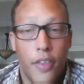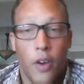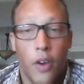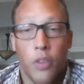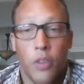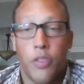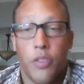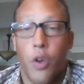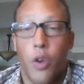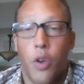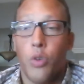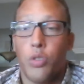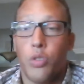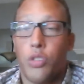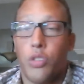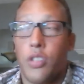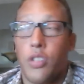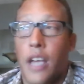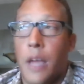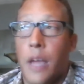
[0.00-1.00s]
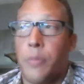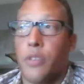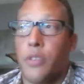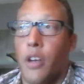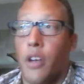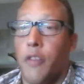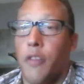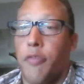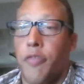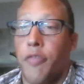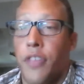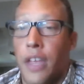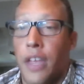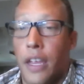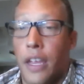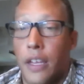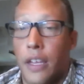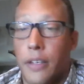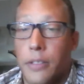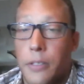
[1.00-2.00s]
Those types of
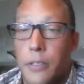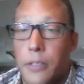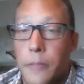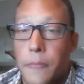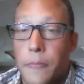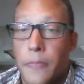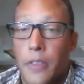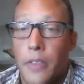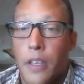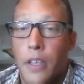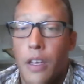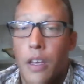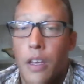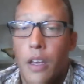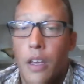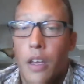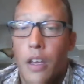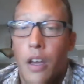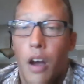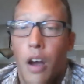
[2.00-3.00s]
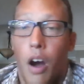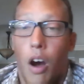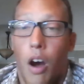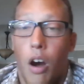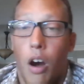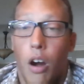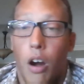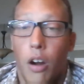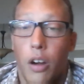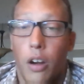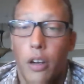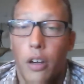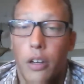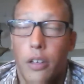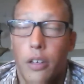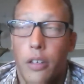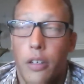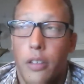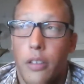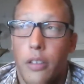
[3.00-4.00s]
things
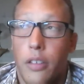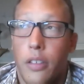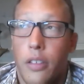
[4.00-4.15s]
are